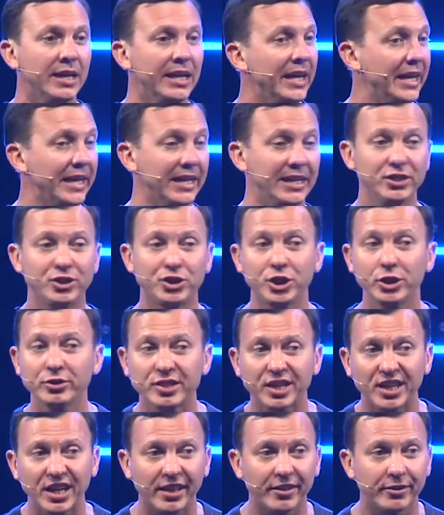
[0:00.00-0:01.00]
He didn't
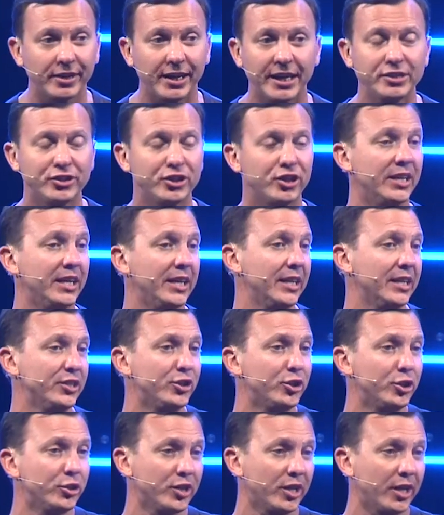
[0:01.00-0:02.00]
choose another nation, he didn't
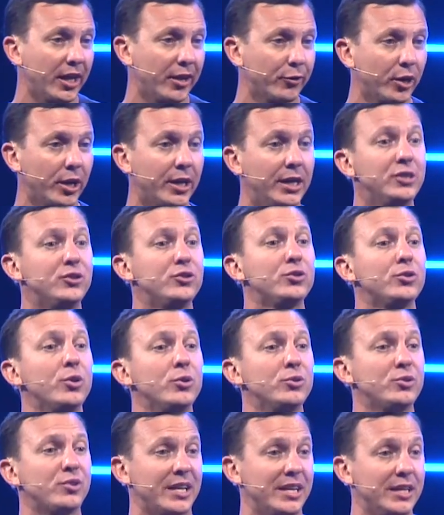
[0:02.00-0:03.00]
choose another group. He
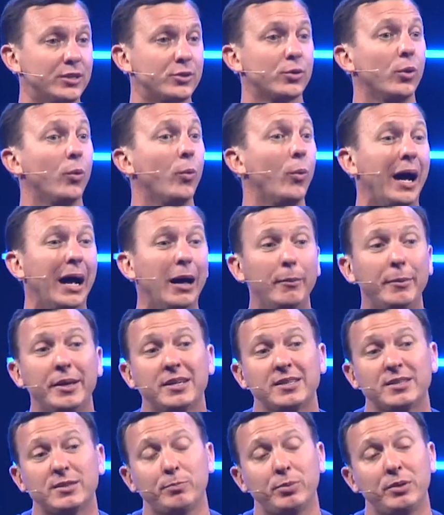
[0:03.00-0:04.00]
chose Israel. Why?
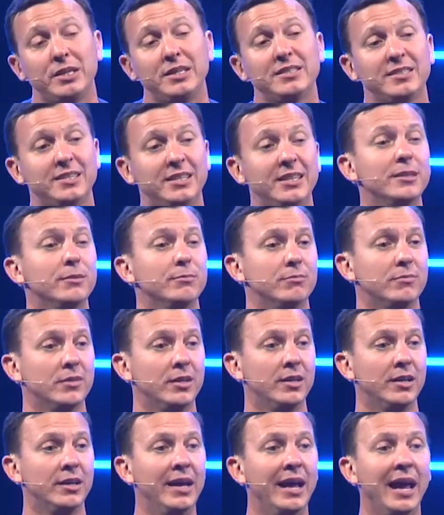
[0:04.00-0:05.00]
Because it pleased him.
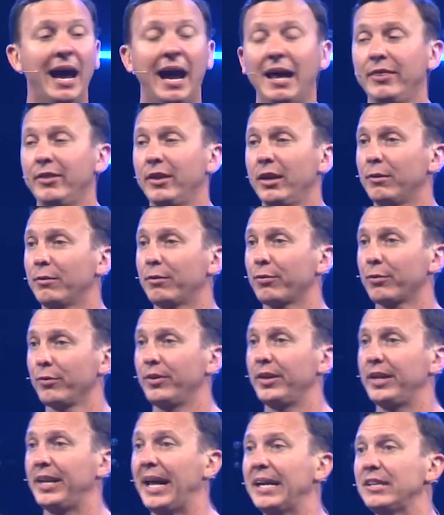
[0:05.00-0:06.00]
And then through
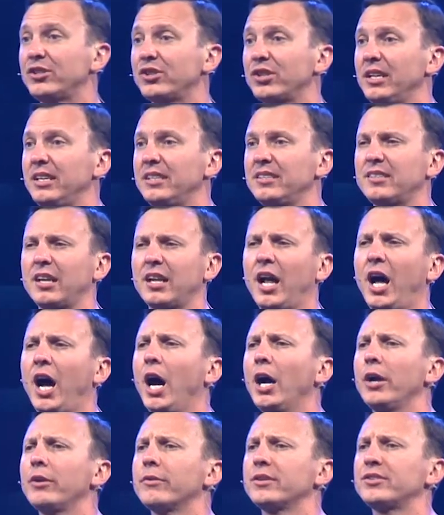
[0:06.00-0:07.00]
the nation, he said
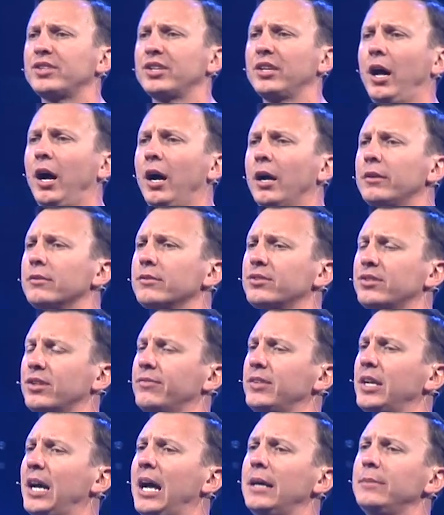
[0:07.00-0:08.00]
hundreds and hundreds of
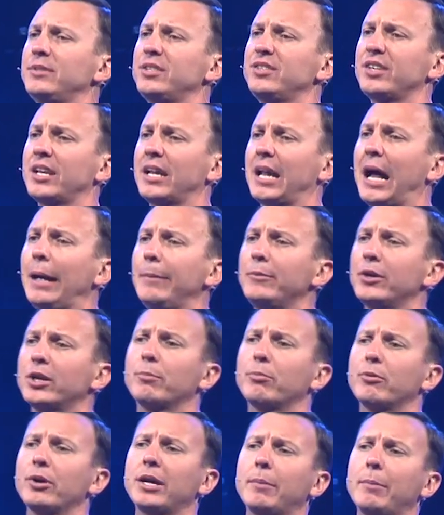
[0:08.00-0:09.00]
times, he said, I'm going to
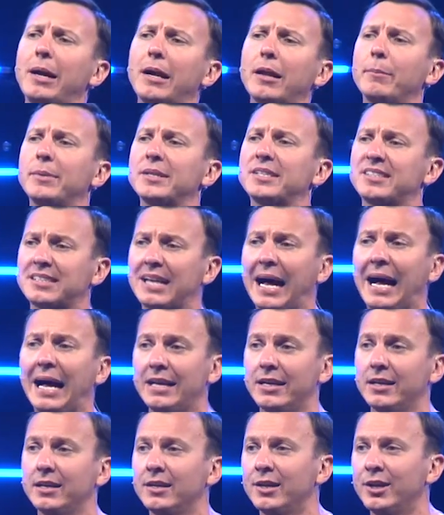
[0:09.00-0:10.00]
bring about a
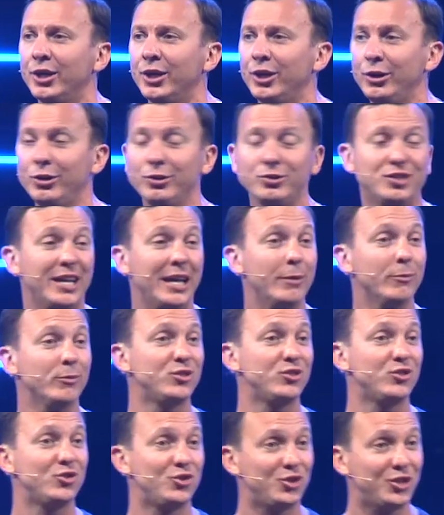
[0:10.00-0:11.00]
Messiah whose name
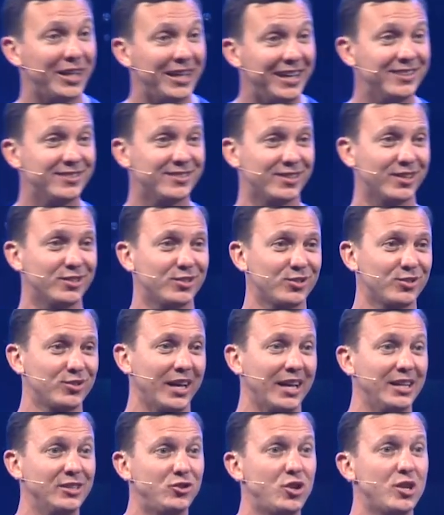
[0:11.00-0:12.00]
was Jesus.
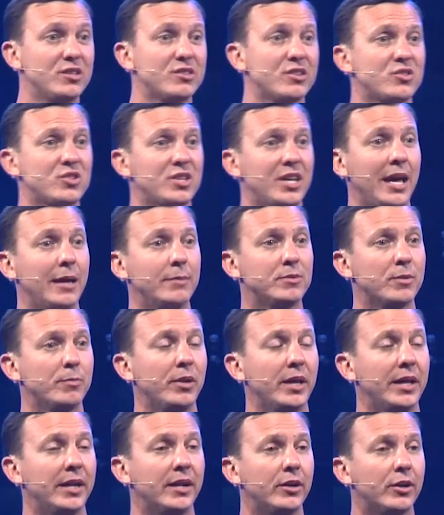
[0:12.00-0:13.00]
And Jesus came to
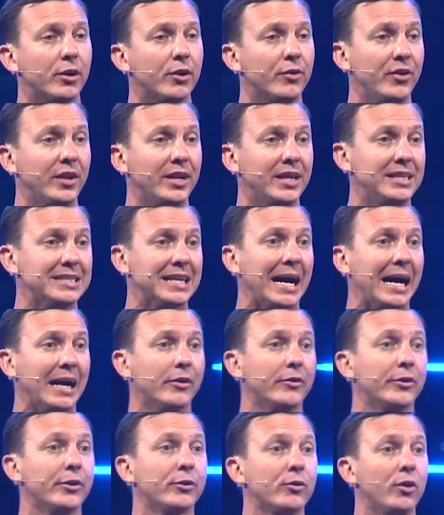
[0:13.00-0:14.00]
planet Earth and he died
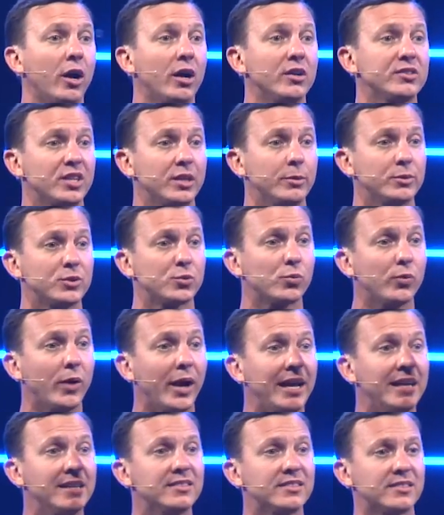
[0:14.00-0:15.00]
on a cross and he was
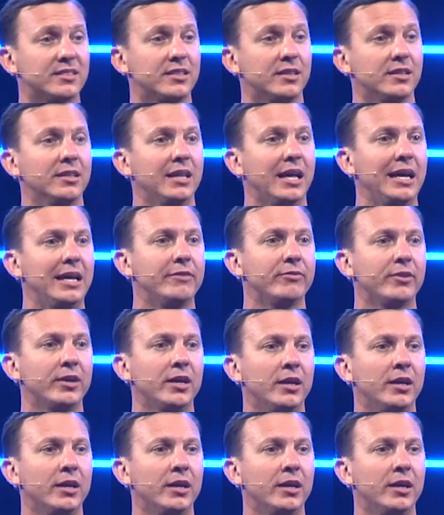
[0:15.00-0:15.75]
raised to life.